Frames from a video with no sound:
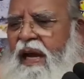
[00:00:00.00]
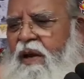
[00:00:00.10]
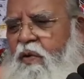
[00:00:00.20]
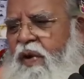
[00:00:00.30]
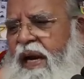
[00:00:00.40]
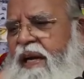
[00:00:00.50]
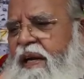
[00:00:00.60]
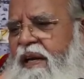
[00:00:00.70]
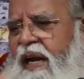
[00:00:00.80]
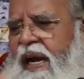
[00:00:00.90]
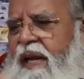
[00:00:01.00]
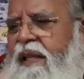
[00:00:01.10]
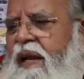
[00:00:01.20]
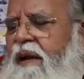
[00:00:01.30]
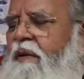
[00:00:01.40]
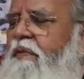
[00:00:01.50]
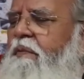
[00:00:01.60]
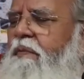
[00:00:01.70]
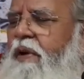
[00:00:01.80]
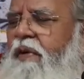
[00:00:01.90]
I look at it and think of
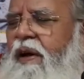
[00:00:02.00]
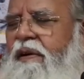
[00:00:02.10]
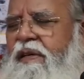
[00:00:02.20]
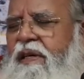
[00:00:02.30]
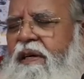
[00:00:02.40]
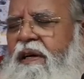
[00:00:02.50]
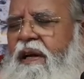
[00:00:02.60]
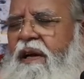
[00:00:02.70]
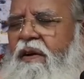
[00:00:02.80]
Bhagavan Krishna.